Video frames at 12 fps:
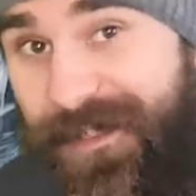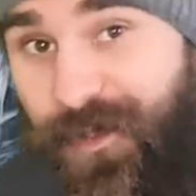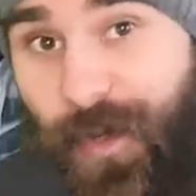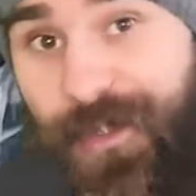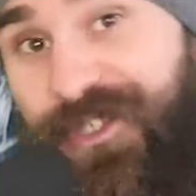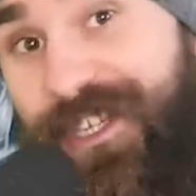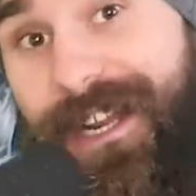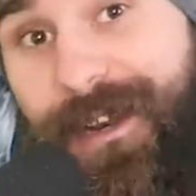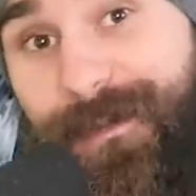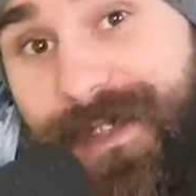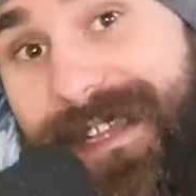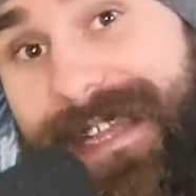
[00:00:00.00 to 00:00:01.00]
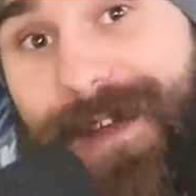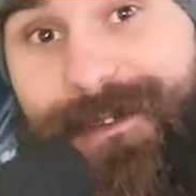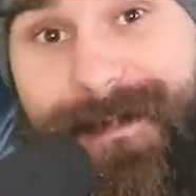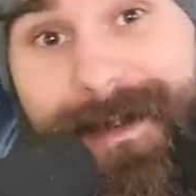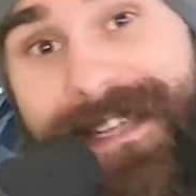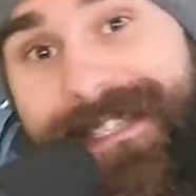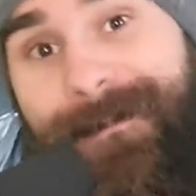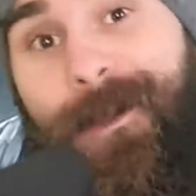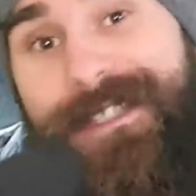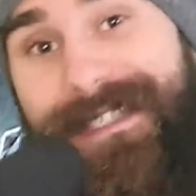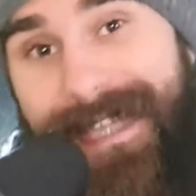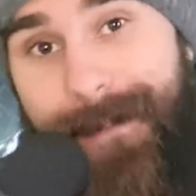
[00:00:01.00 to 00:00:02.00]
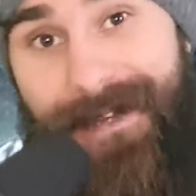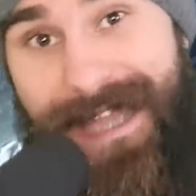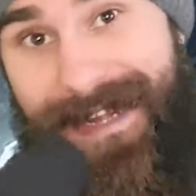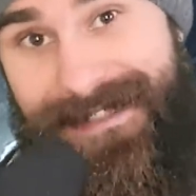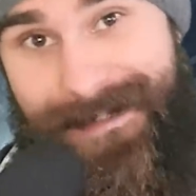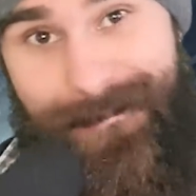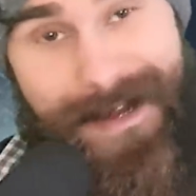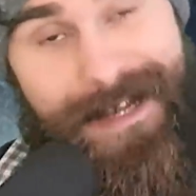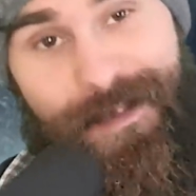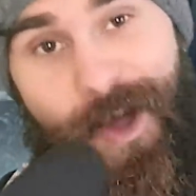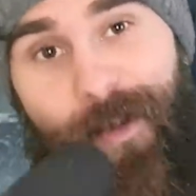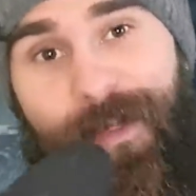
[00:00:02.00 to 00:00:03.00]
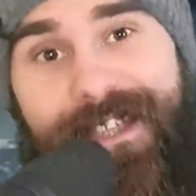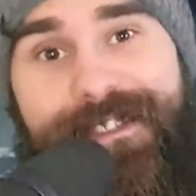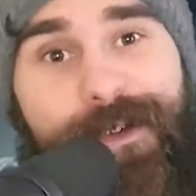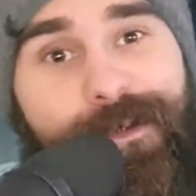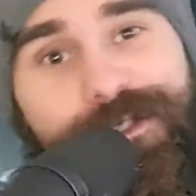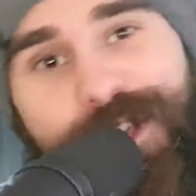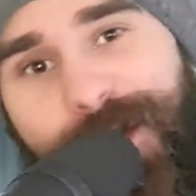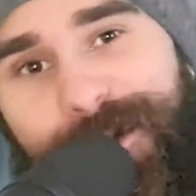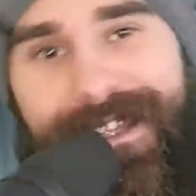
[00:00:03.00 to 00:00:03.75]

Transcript: troll the shit out of the encounter by exploiting game mechanics and making the whole thing a total joke.